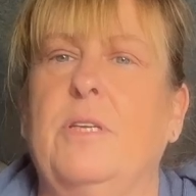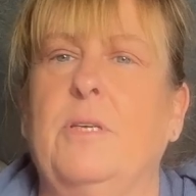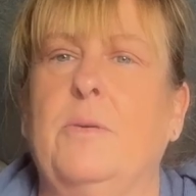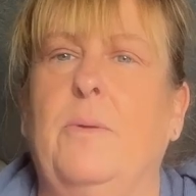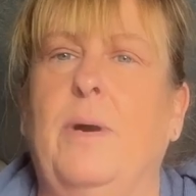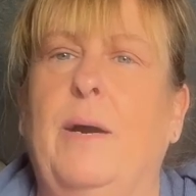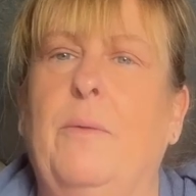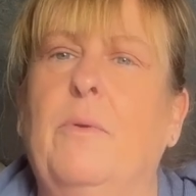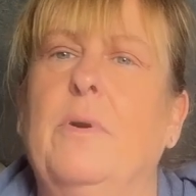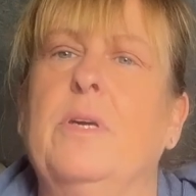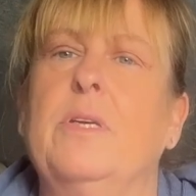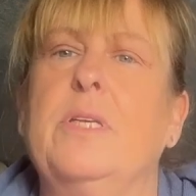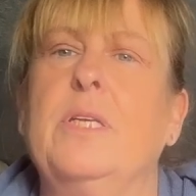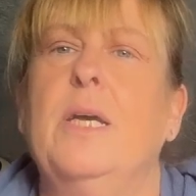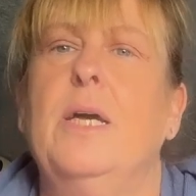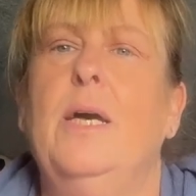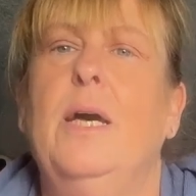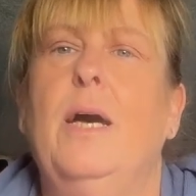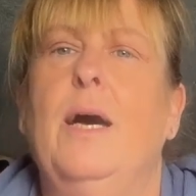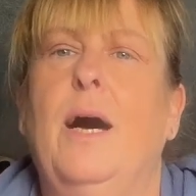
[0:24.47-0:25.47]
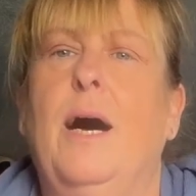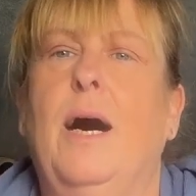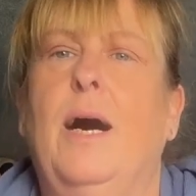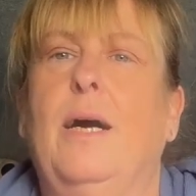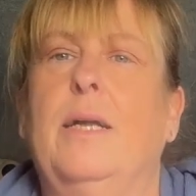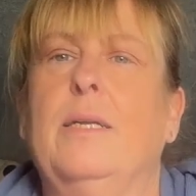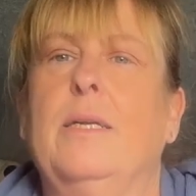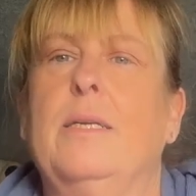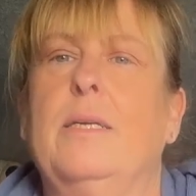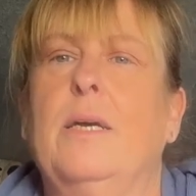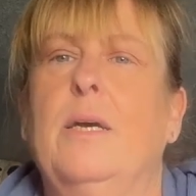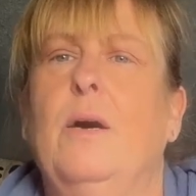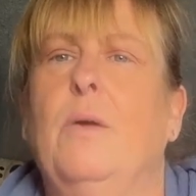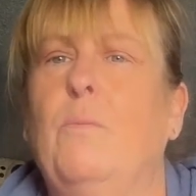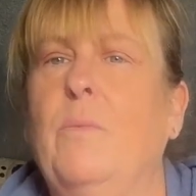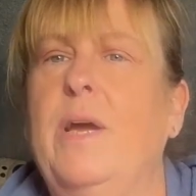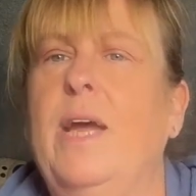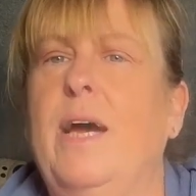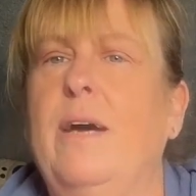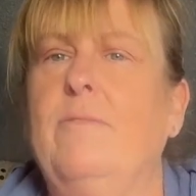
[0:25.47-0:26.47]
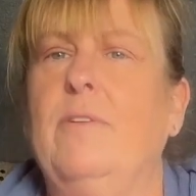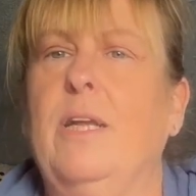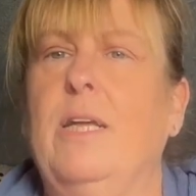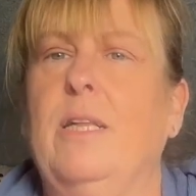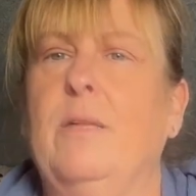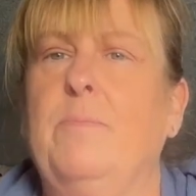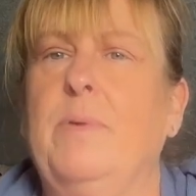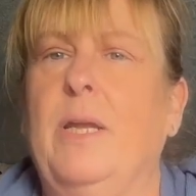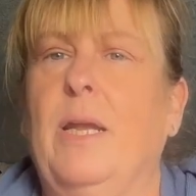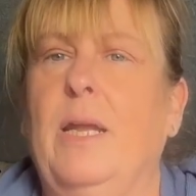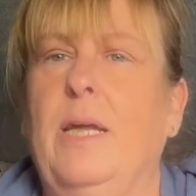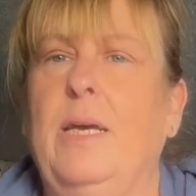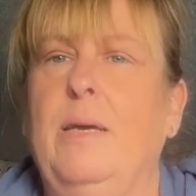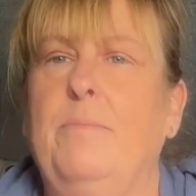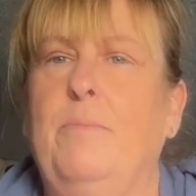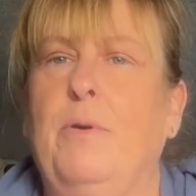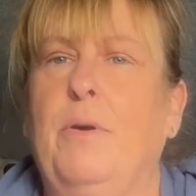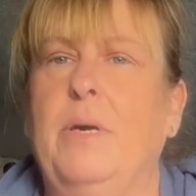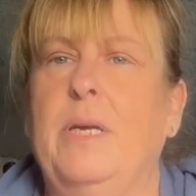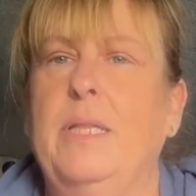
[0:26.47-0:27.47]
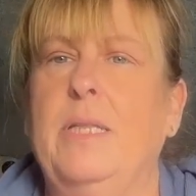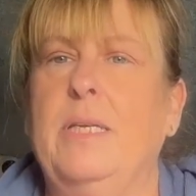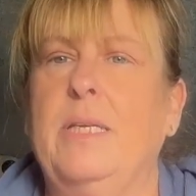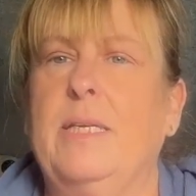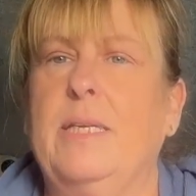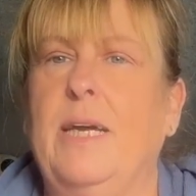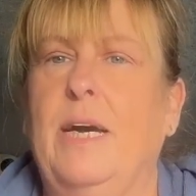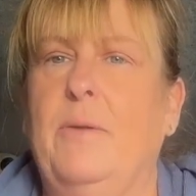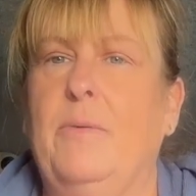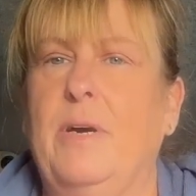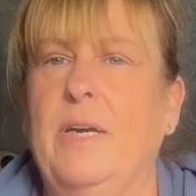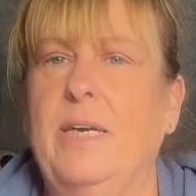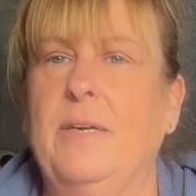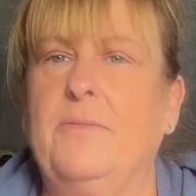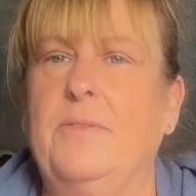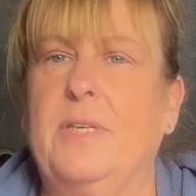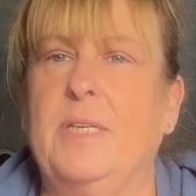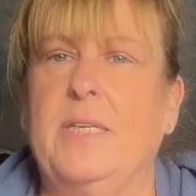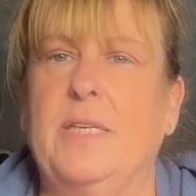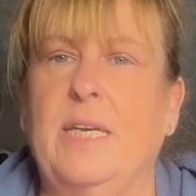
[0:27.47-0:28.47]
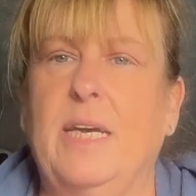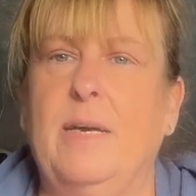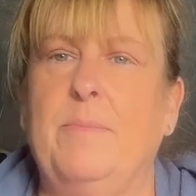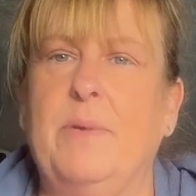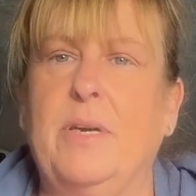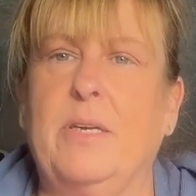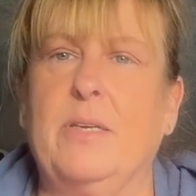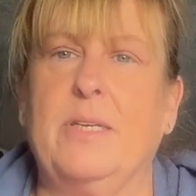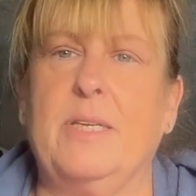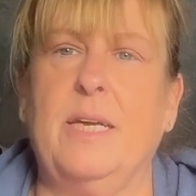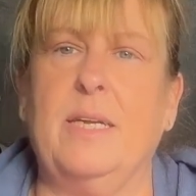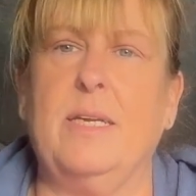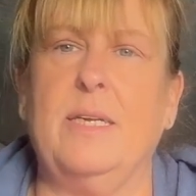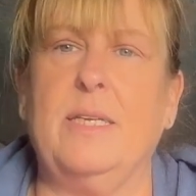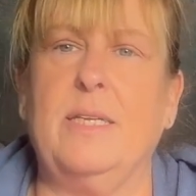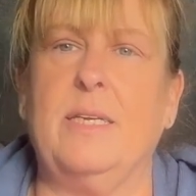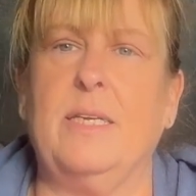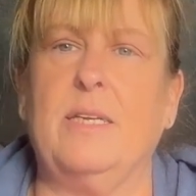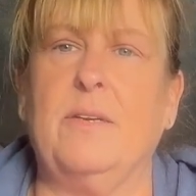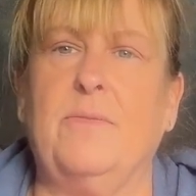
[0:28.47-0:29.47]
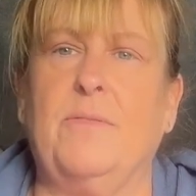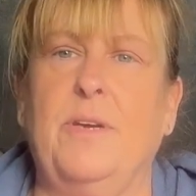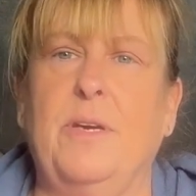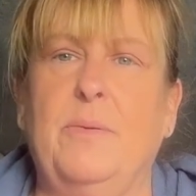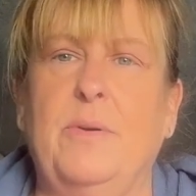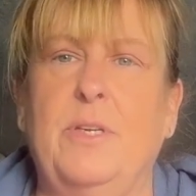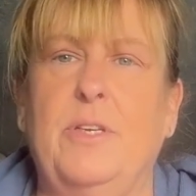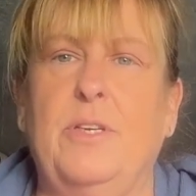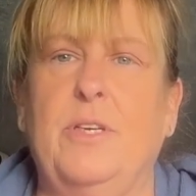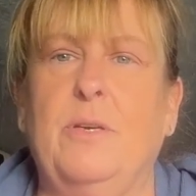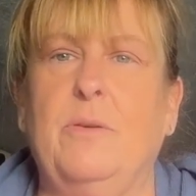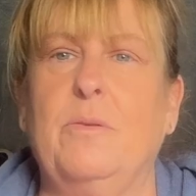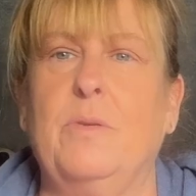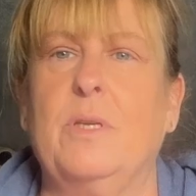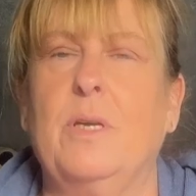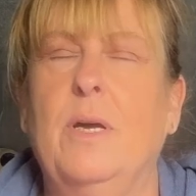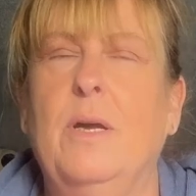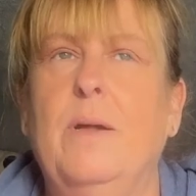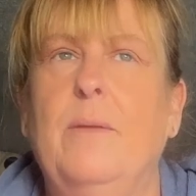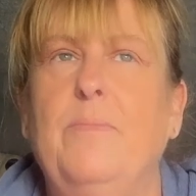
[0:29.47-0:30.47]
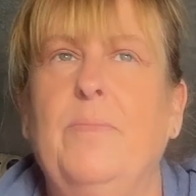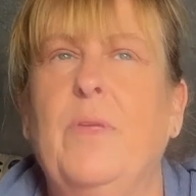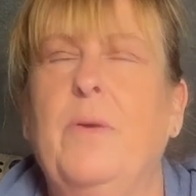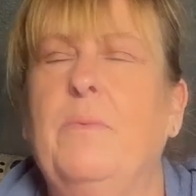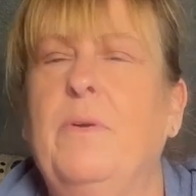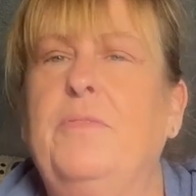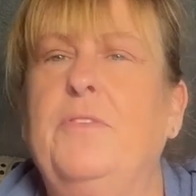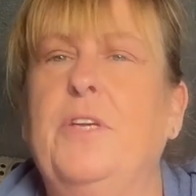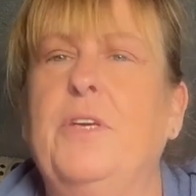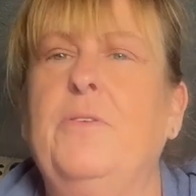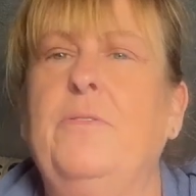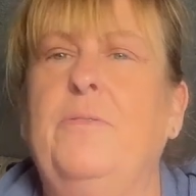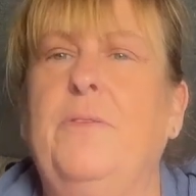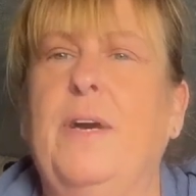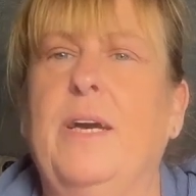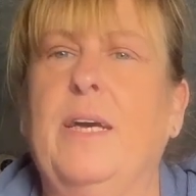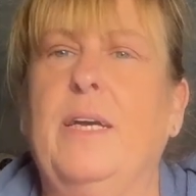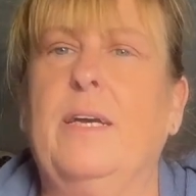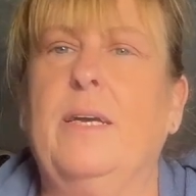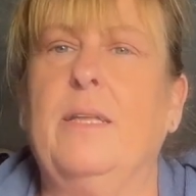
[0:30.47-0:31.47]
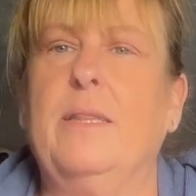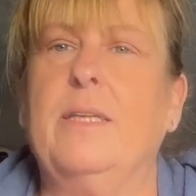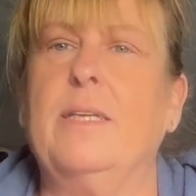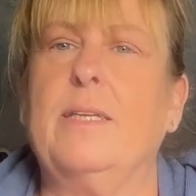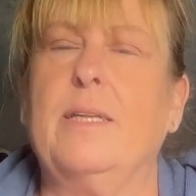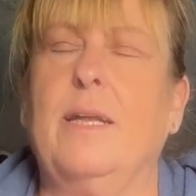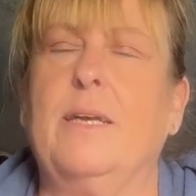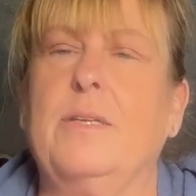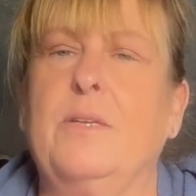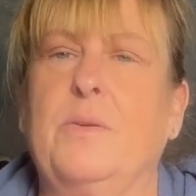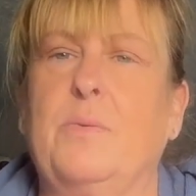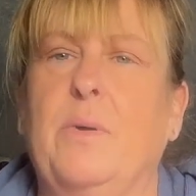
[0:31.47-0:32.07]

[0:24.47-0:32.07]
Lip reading: to ours. And we are a little bit late putting this out, I have to say, because Andy's had a few issues with Toothache this last